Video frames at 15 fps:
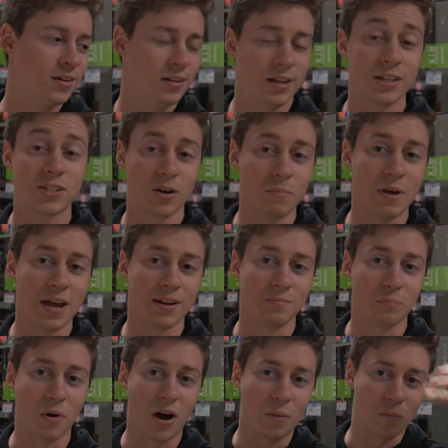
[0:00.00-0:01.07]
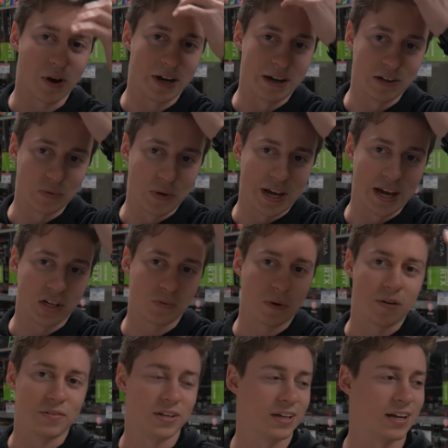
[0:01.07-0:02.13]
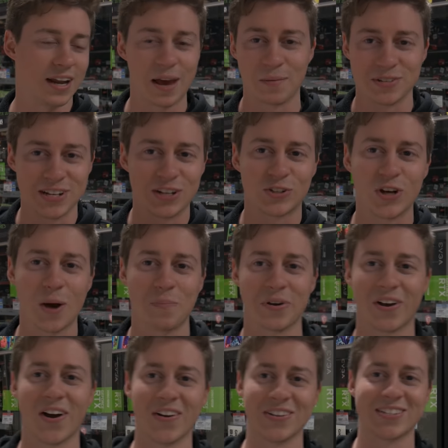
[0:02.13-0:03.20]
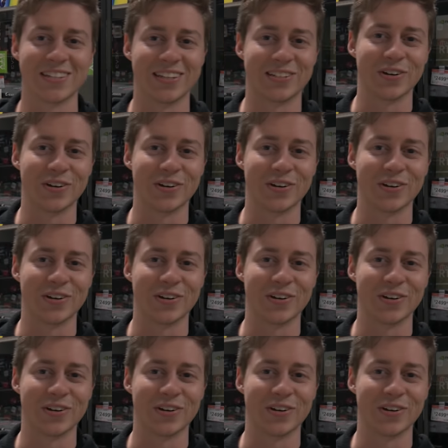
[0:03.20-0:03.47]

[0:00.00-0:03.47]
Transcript: that's our main problem right now, is we can't just put everything in an Amazon shopping cart and see the